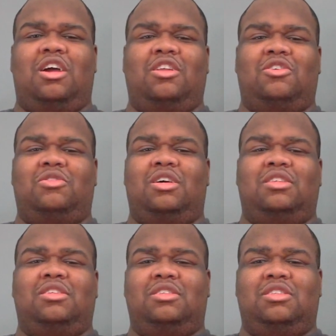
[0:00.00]
I know
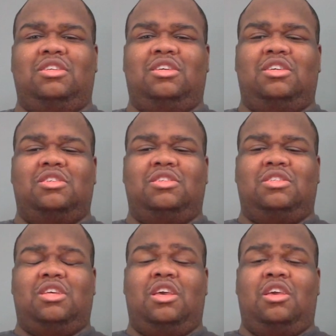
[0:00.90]
that Dizzy
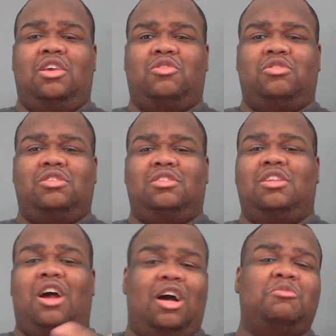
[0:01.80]
is a
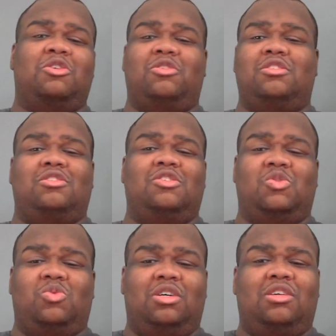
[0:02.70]
Christian. I'm a Christian as
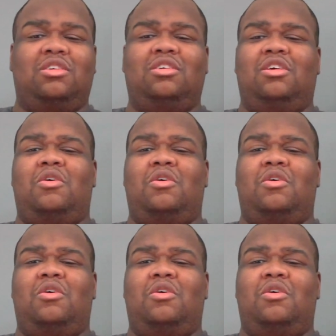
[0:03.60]
well.